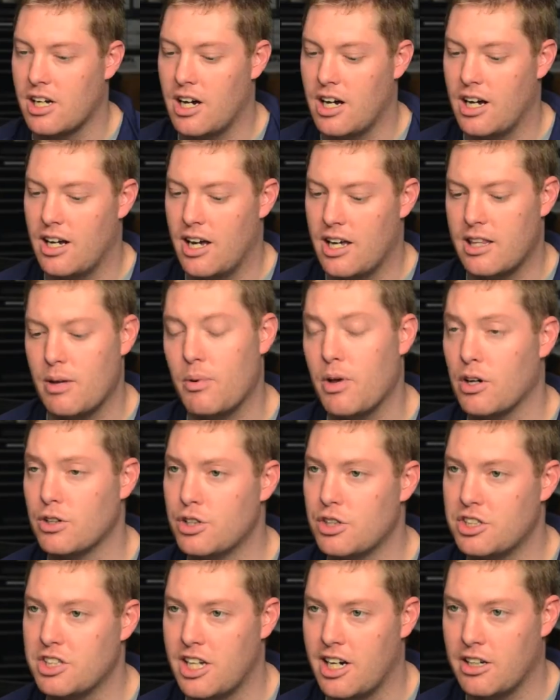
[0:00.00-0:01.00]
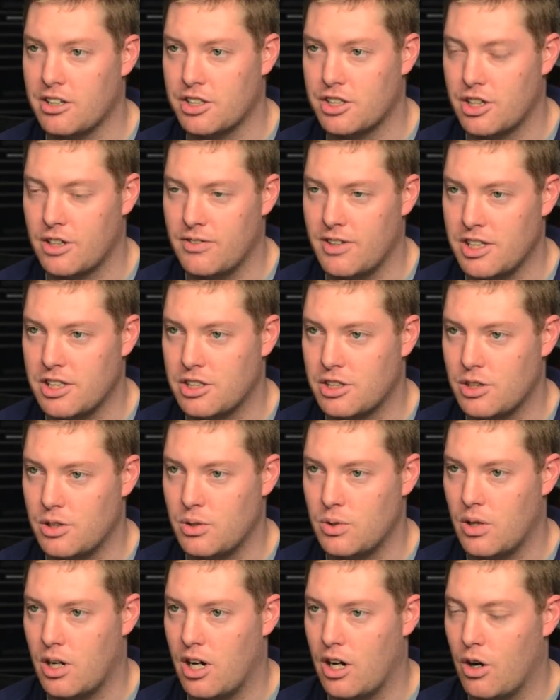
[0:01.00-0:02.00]
And then we also sent out surveys
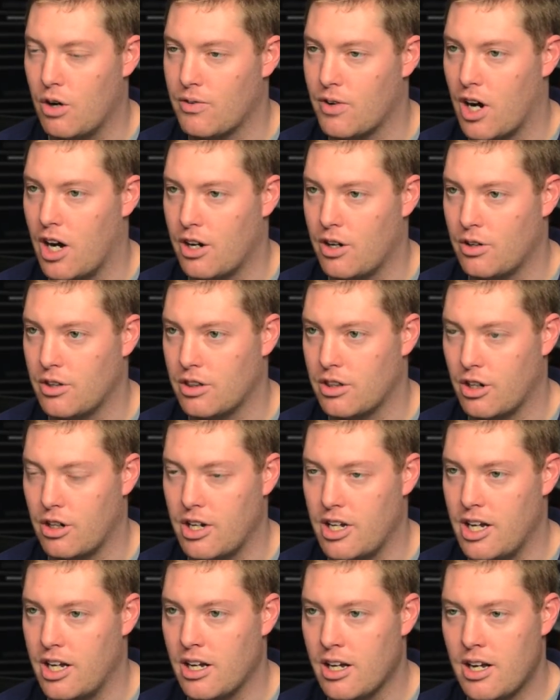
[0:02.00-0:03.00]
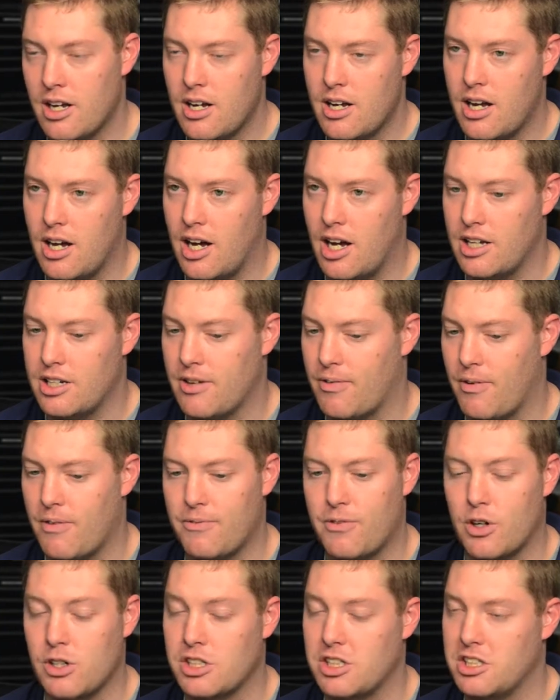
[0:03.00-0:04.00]
to over 130
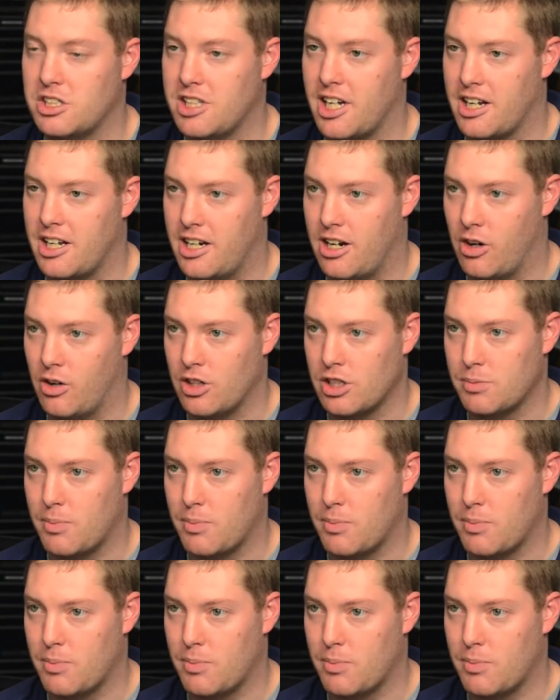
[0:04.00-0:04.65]
different first and secondary